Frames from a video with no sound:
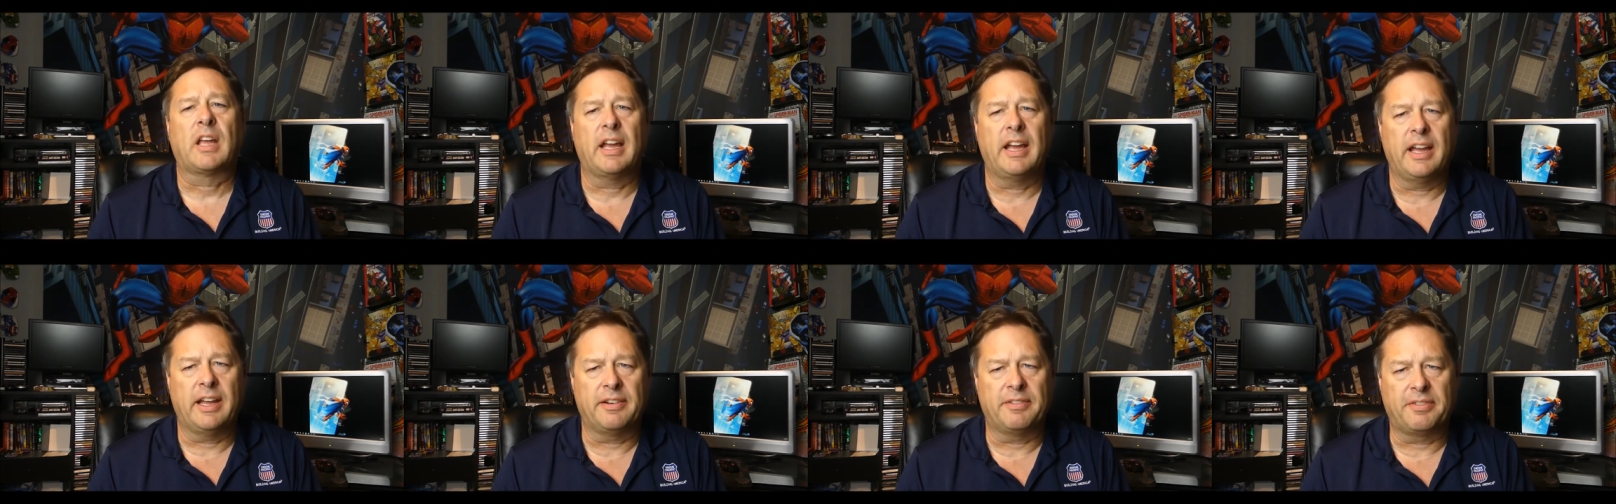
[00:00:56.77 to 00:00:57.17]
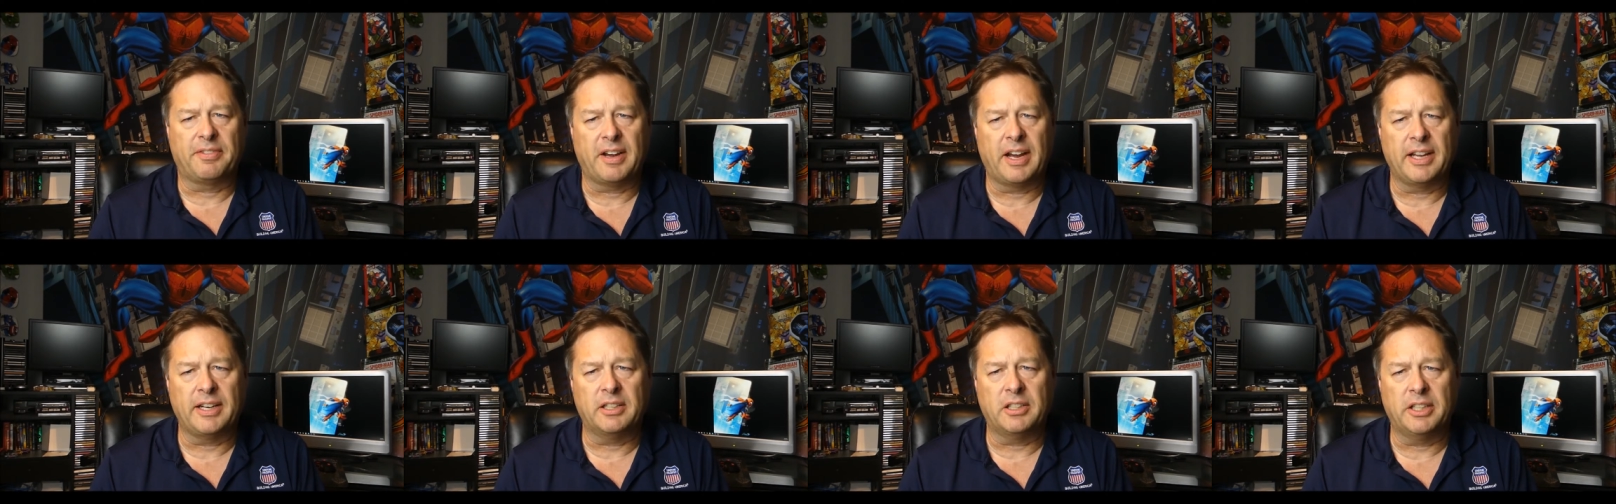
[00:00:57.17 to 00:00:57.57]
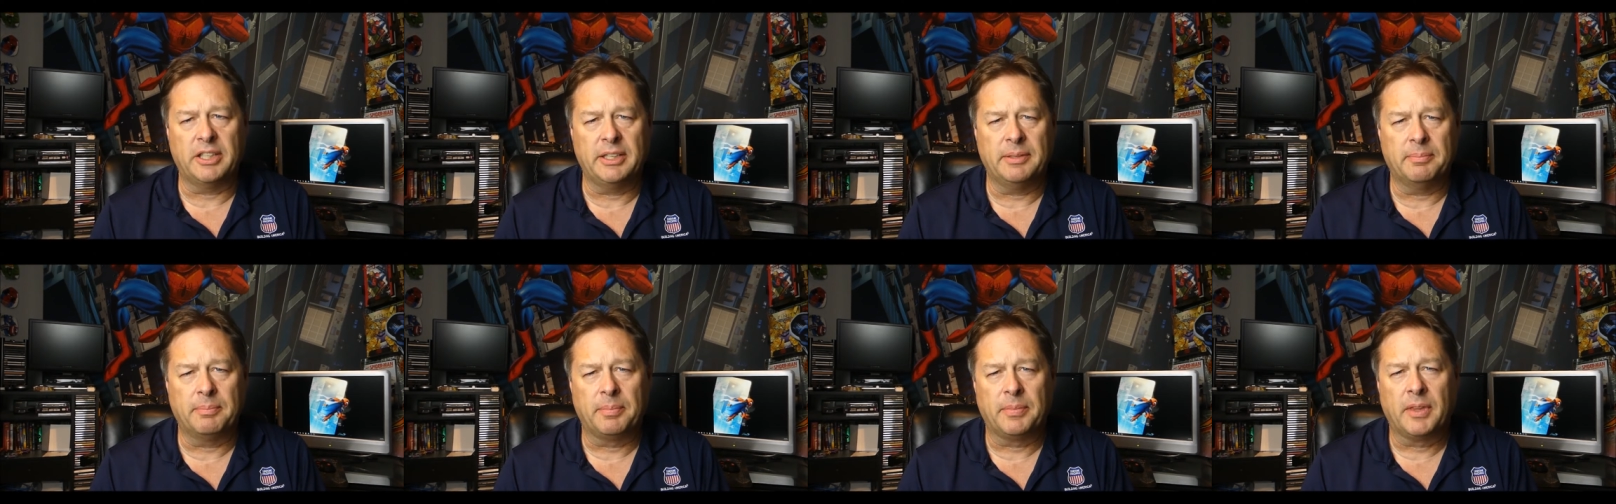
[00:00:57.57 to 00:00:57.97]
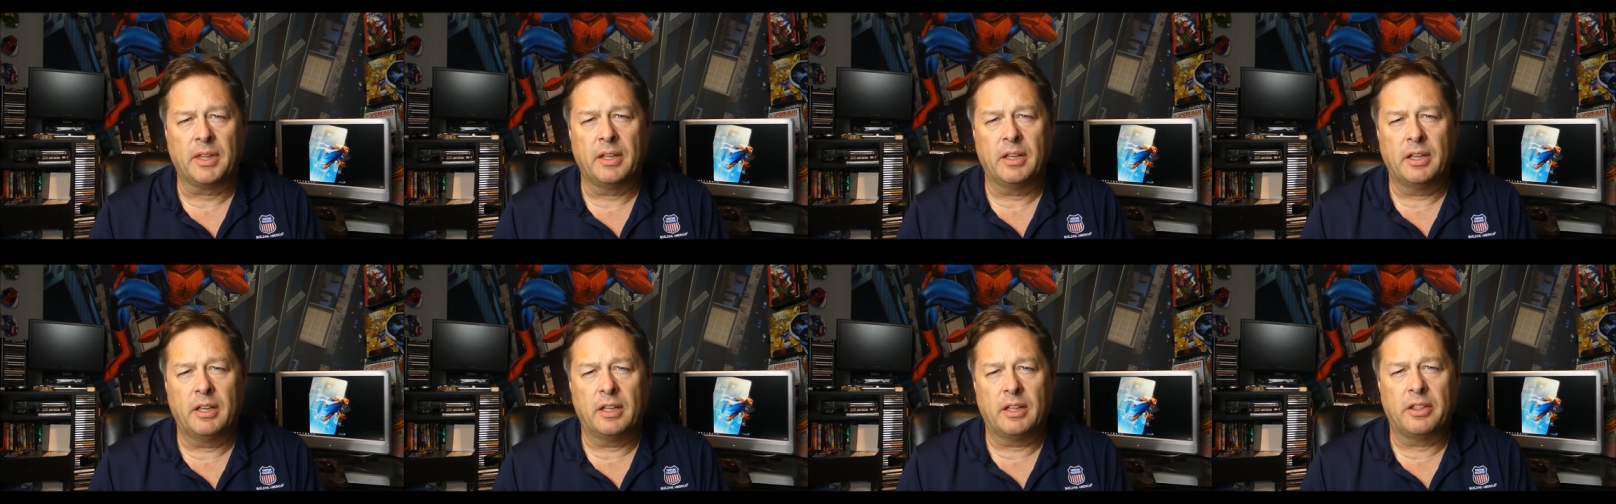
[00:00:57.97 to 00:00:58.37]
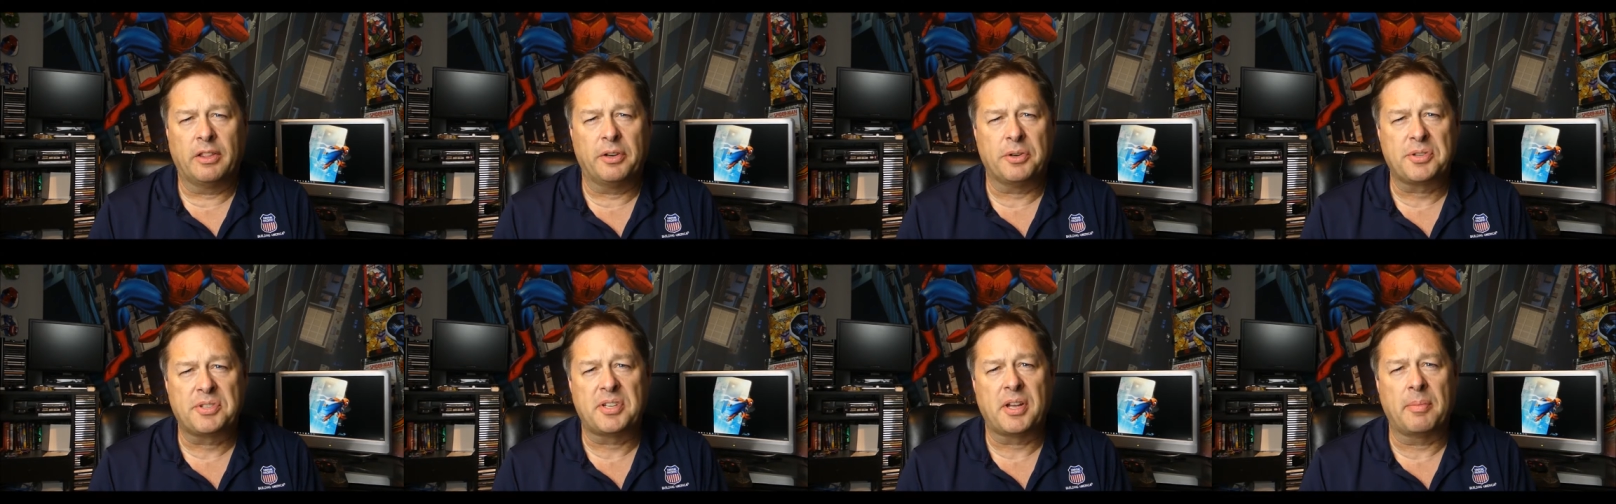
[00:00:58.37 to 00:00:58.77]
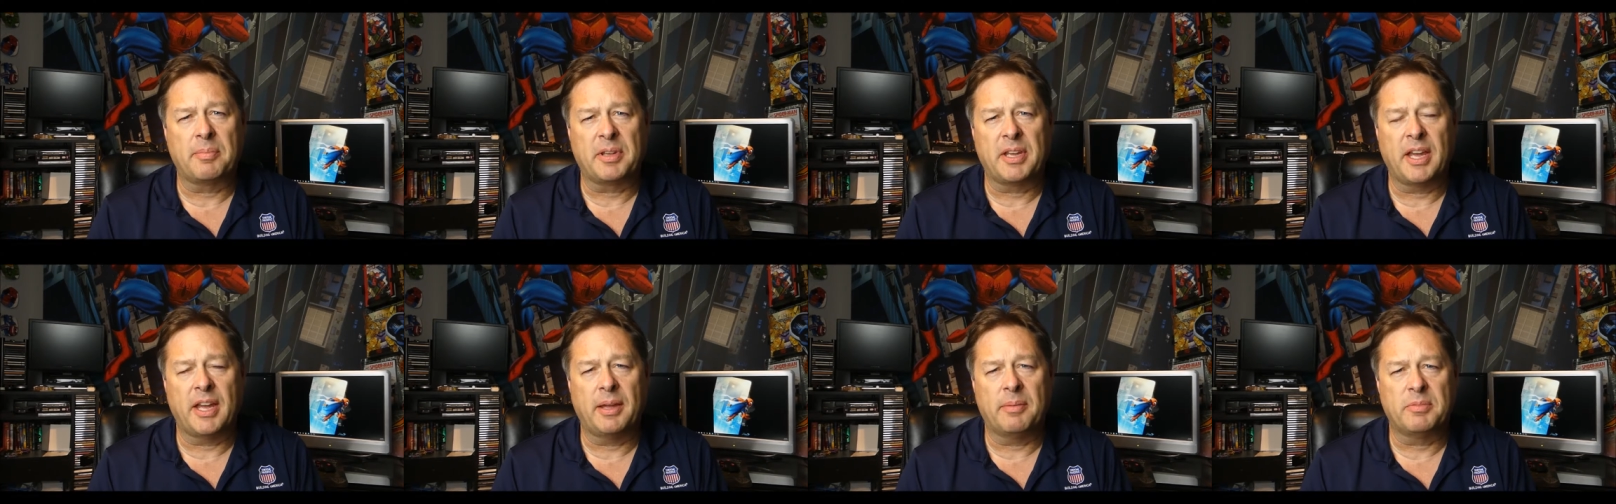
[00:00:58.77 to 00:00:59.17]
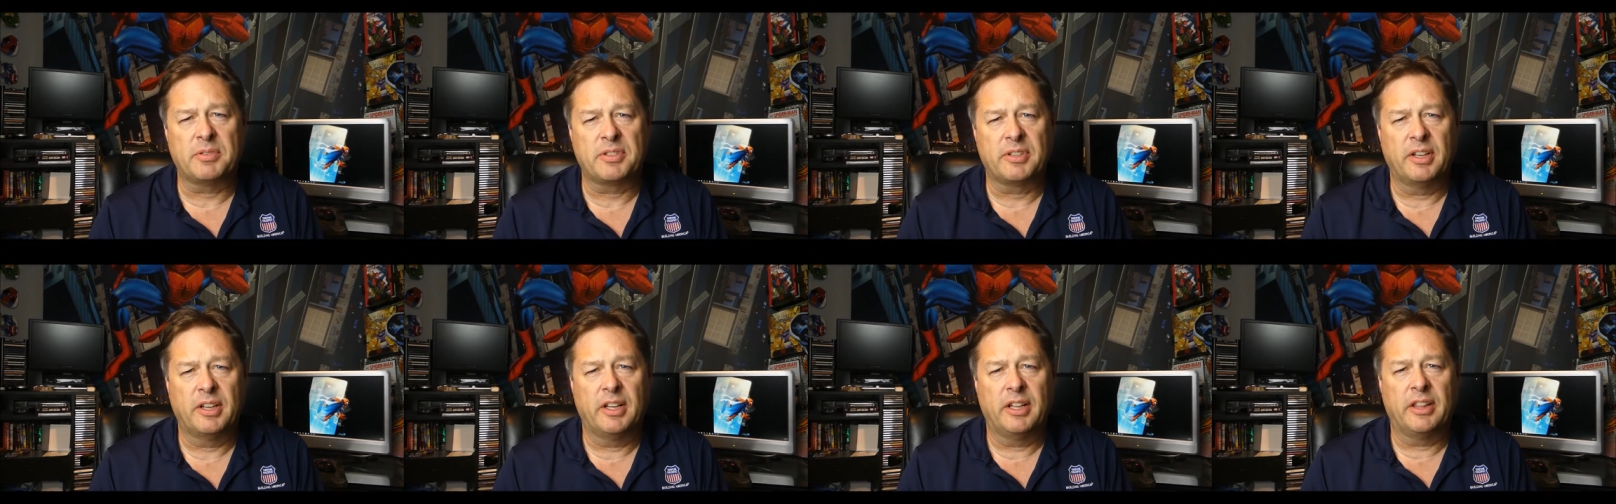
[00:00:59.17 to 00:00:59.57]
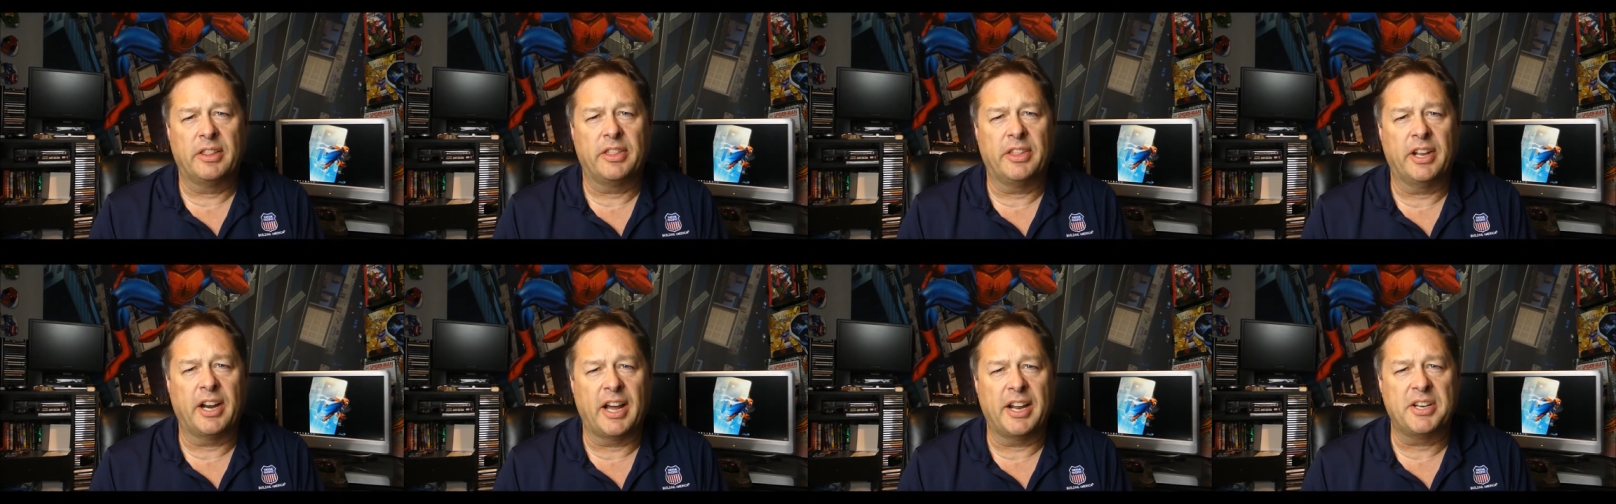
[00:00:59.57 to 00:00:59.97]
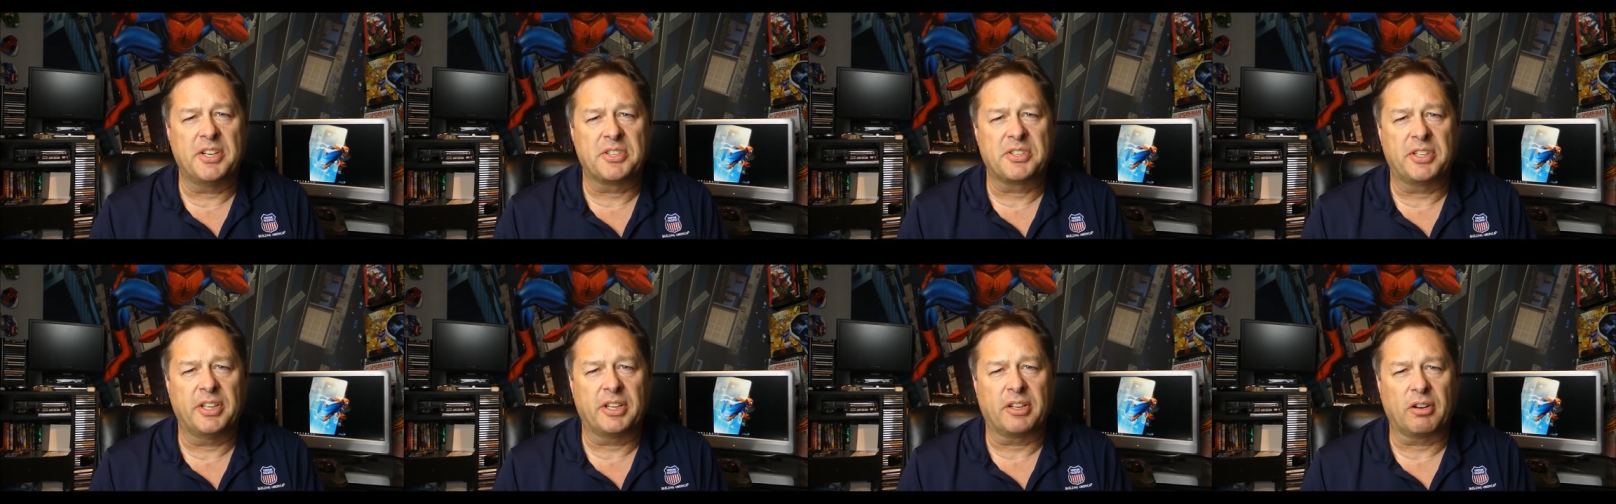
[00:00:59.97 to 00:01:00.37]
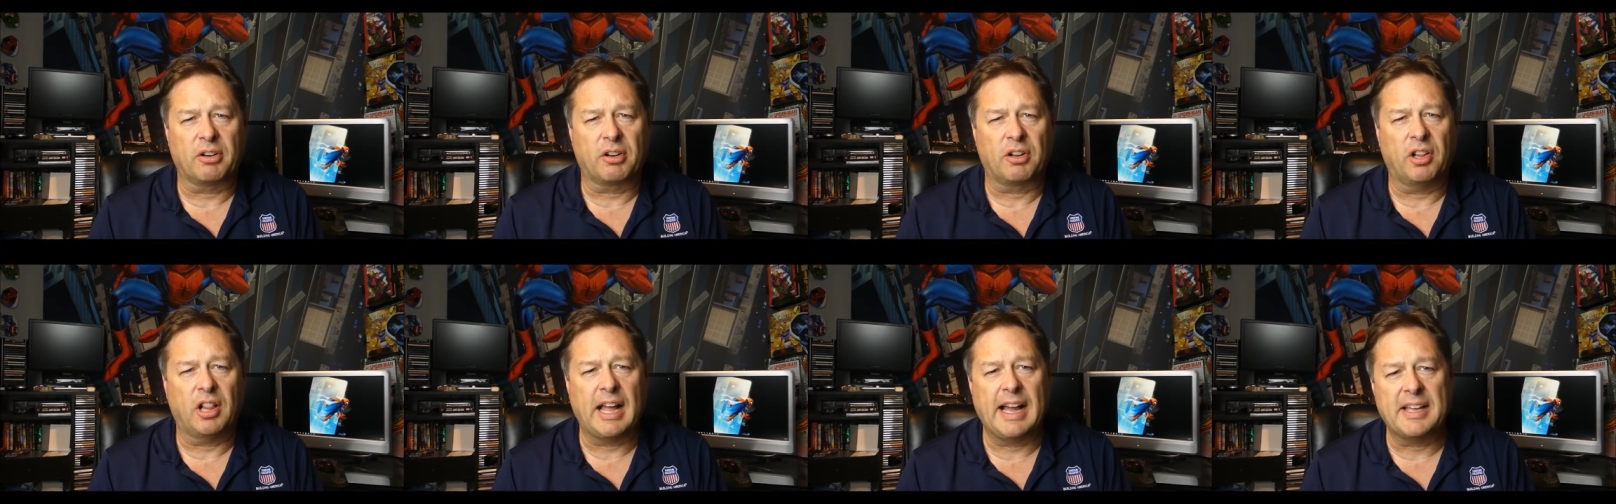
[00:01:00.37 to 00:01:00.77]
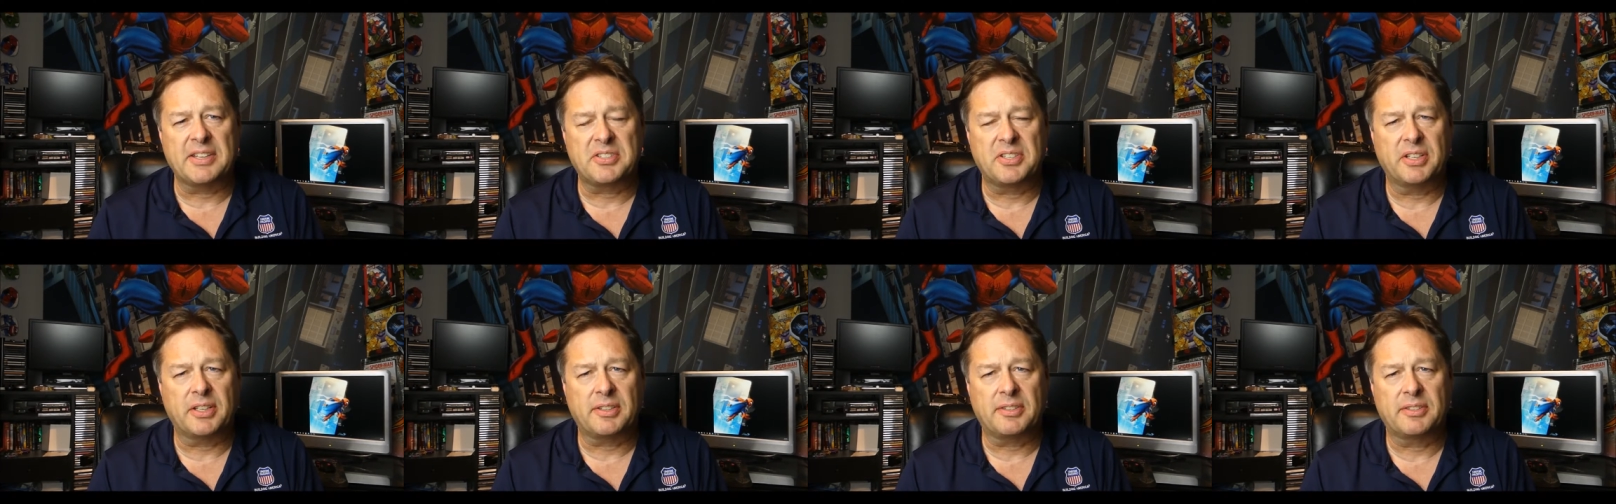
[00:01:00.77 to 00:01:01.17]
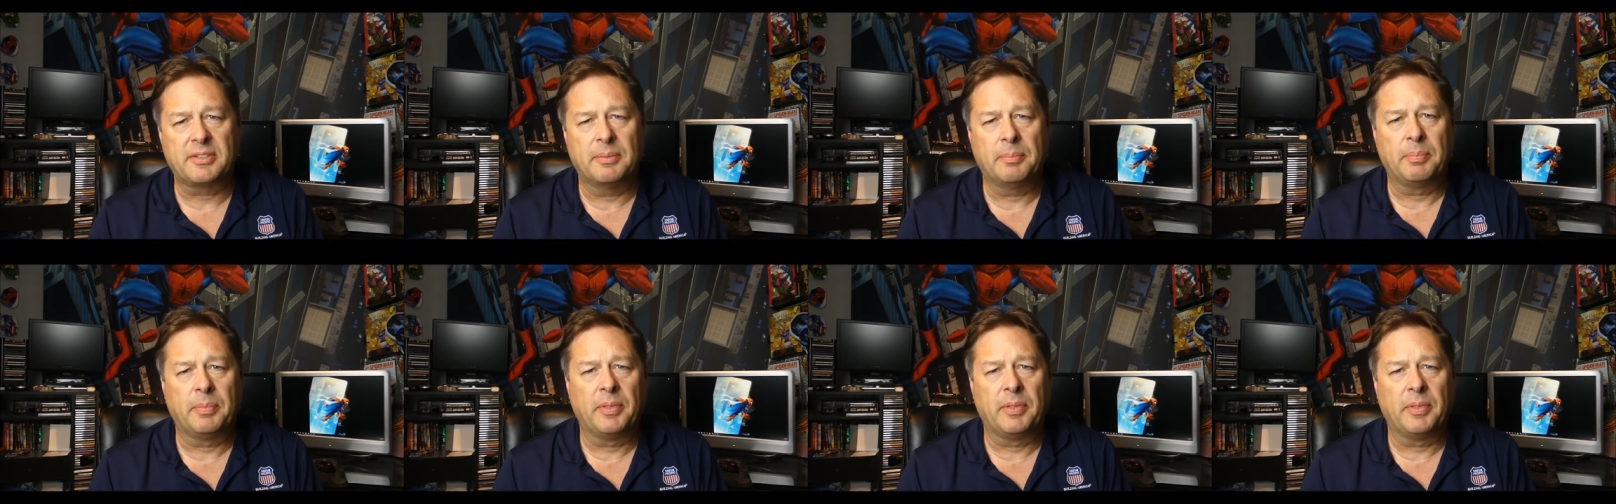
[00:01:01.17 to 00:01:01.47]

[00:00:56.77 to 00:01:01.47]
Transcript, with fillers: And finally, there's some games that I just think are classics,